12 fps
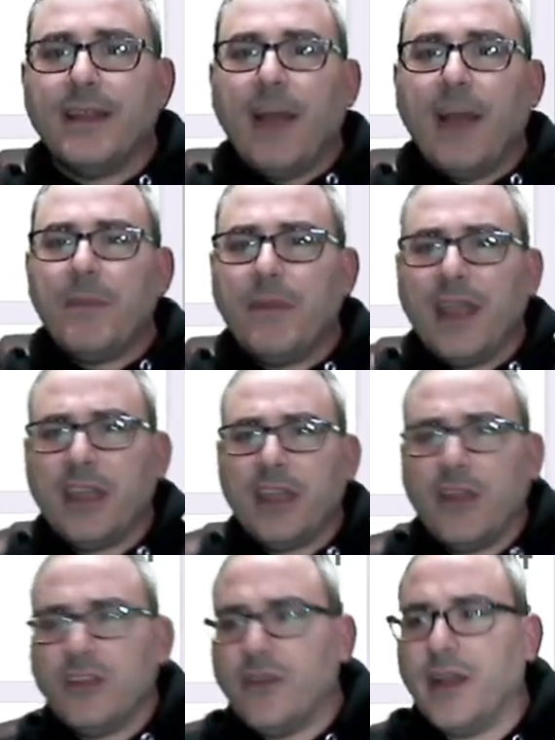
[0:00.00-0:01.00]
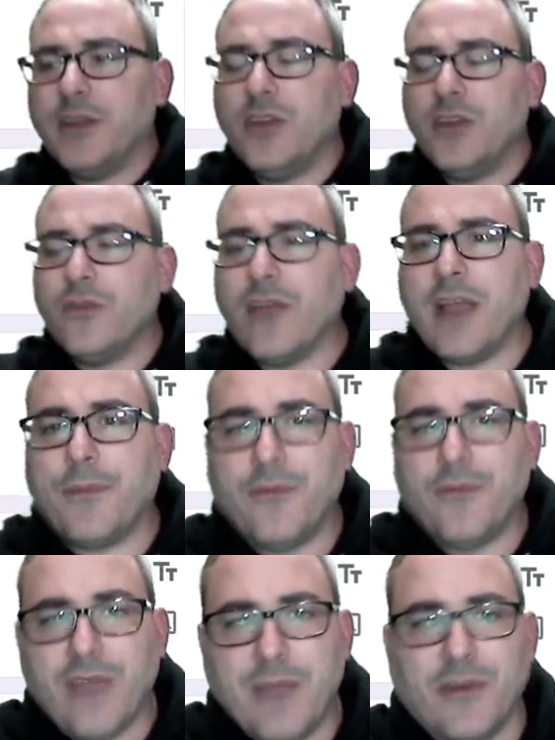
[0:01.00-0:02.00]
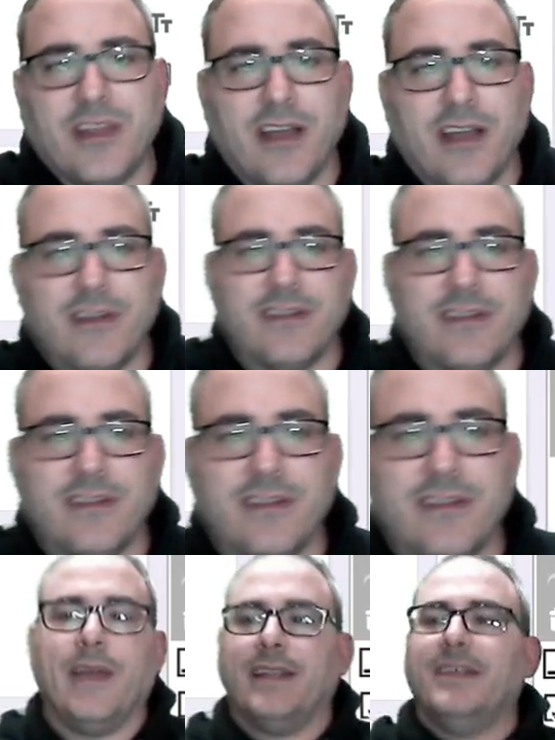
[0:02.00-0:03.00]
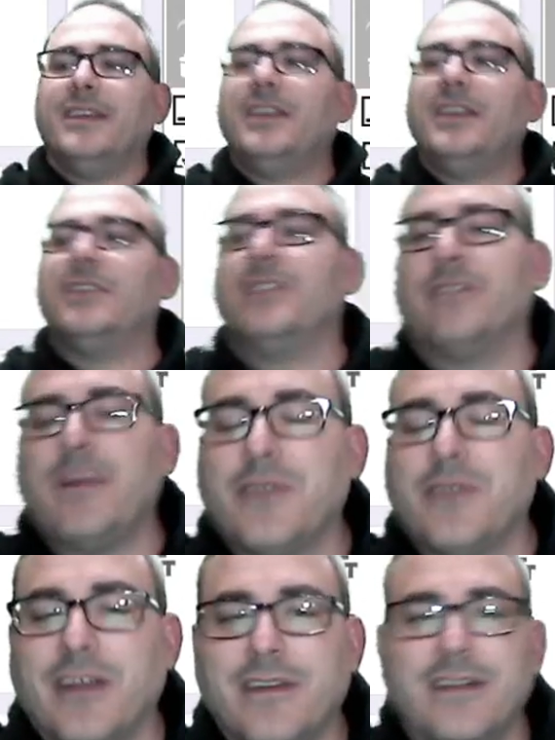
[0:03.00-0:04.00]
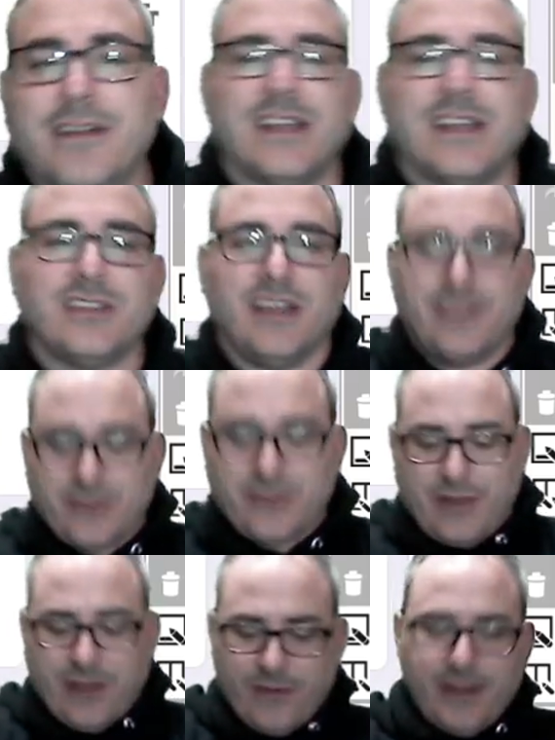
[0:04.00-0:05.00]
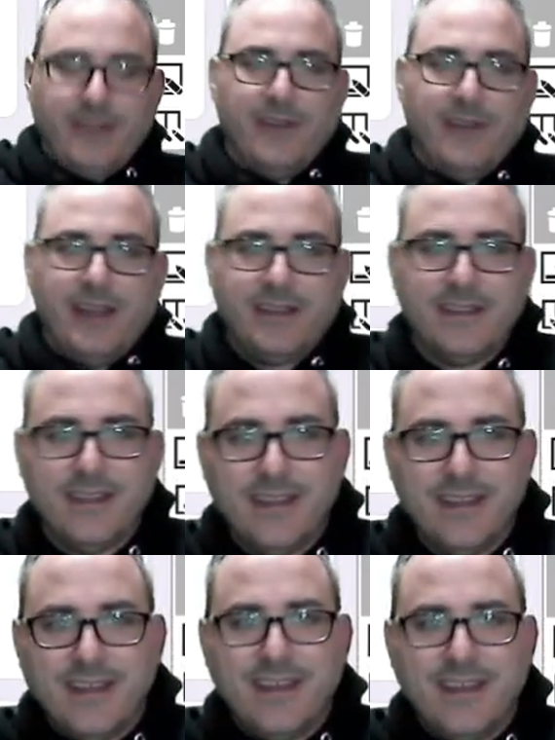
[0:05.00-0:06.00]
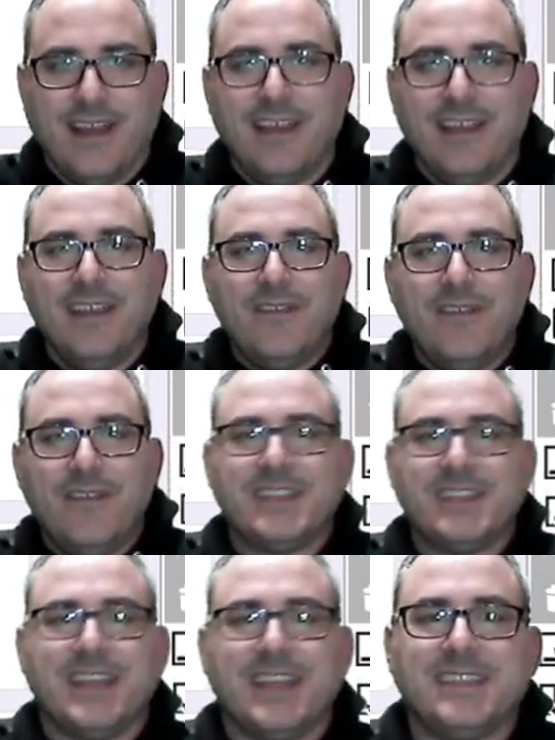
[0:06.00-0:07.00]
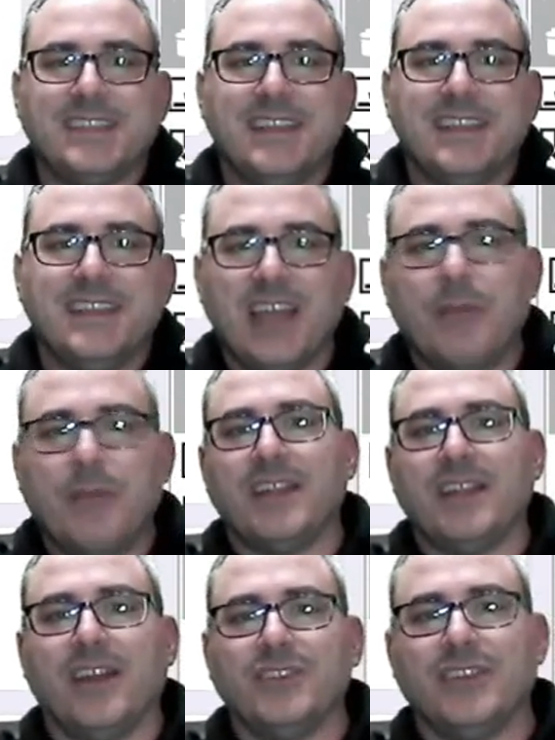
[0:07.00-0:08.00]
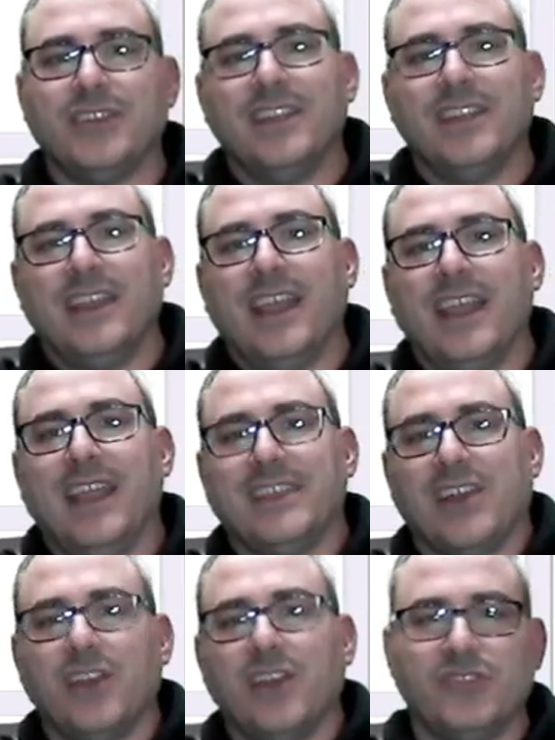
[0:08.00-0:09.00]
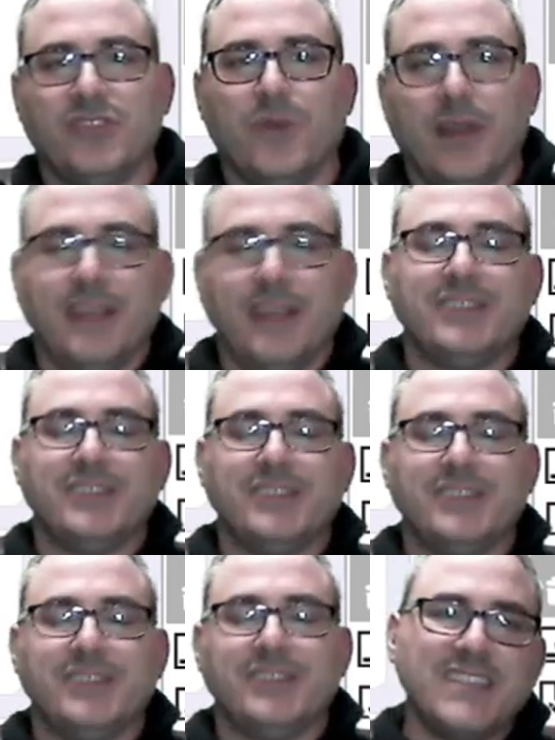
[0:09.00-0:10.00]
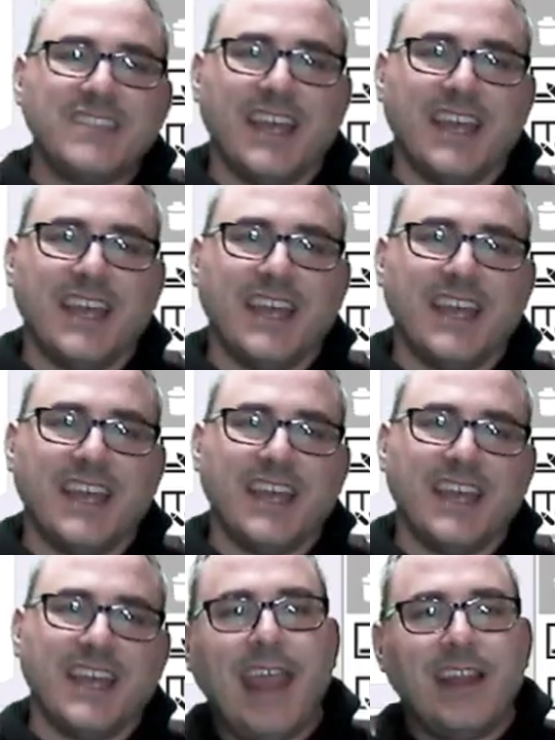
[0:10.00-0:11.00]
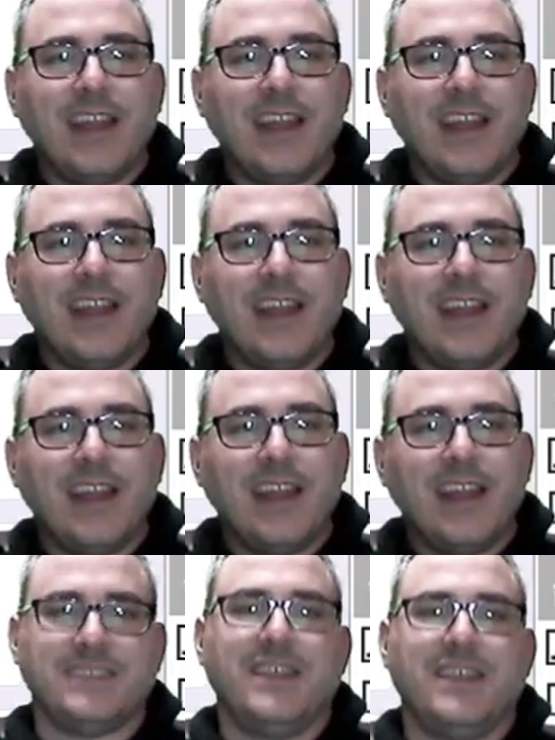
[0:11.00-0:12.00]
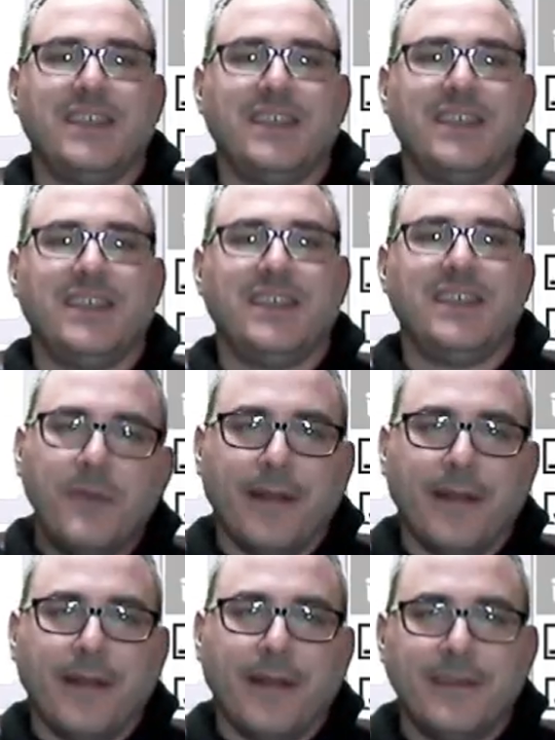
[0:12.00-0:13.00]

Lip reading: I'm gonna make you do it. You grab your calculator. Oh wait, you don't need to grab your calculator. It's actually on the screen already, right? 15 cents times 800 is 120. So if she sends 800 texts per month,